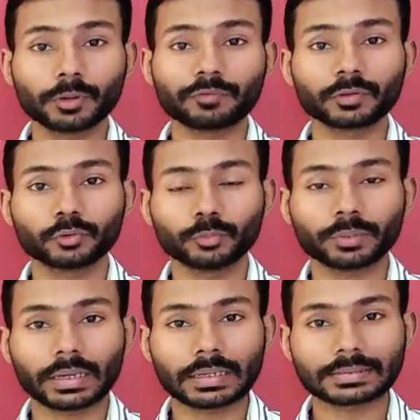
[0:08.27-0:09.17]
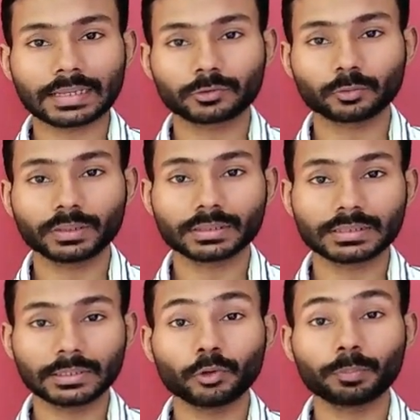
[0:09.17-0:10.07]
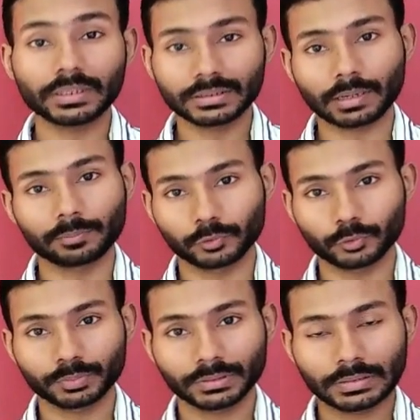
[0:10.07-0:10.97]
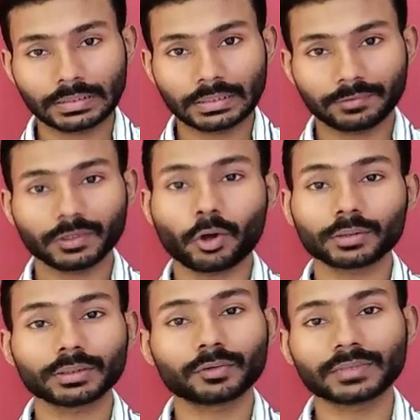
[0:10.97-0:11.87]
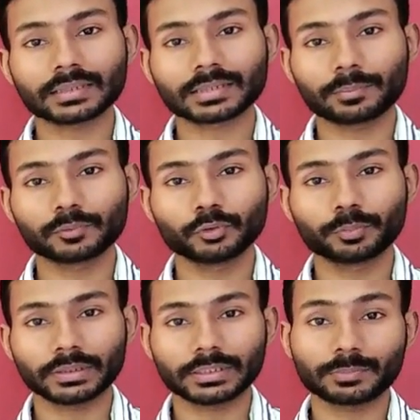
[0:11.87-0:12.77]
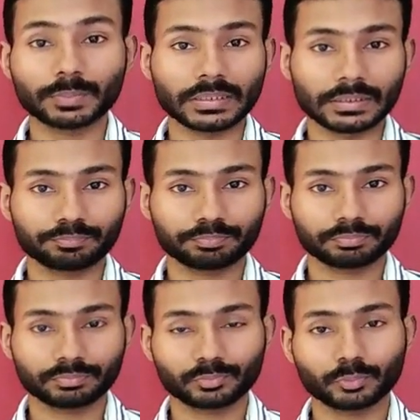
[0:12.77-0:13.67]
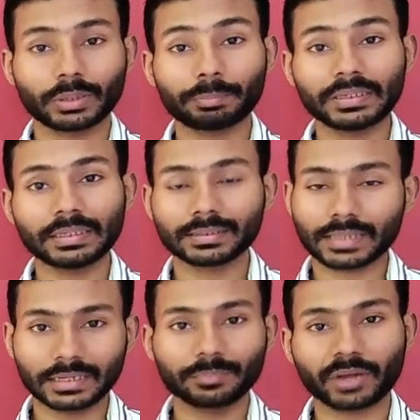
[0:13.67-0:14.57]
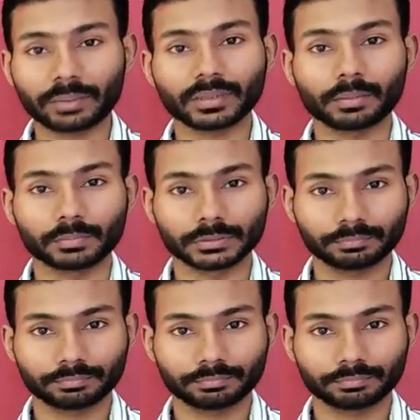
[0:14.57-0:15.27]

of a group is said to be a Sylow P subgroup if the order of that subgroup is P, where P is any prime number.